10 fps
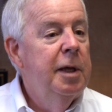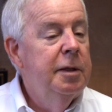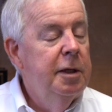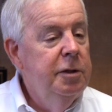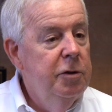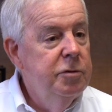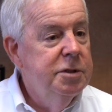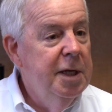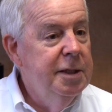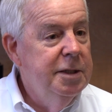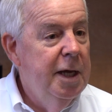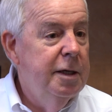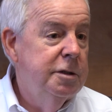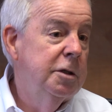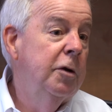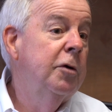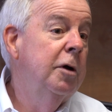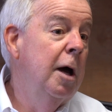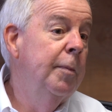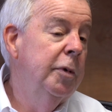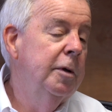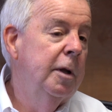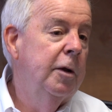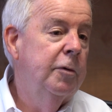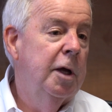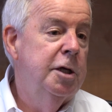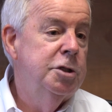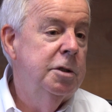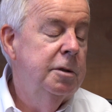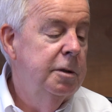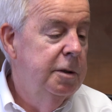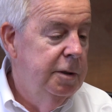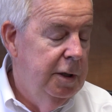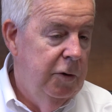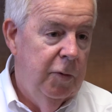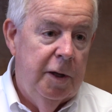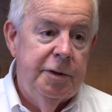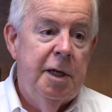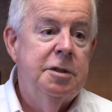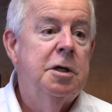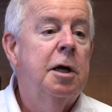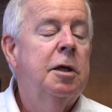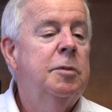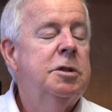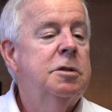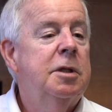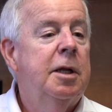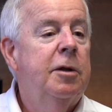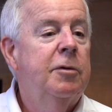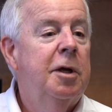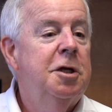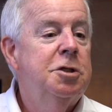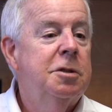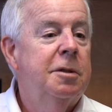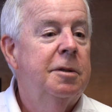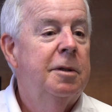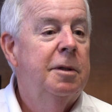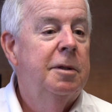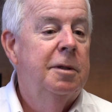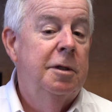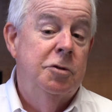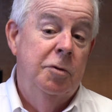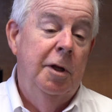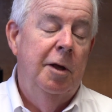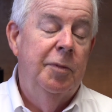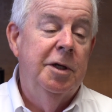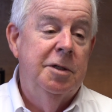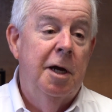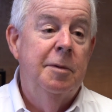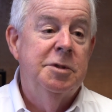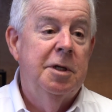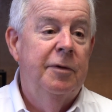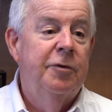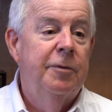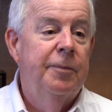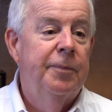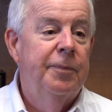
and then use that data to look up a location and route that document to that location. It's really a big time saver.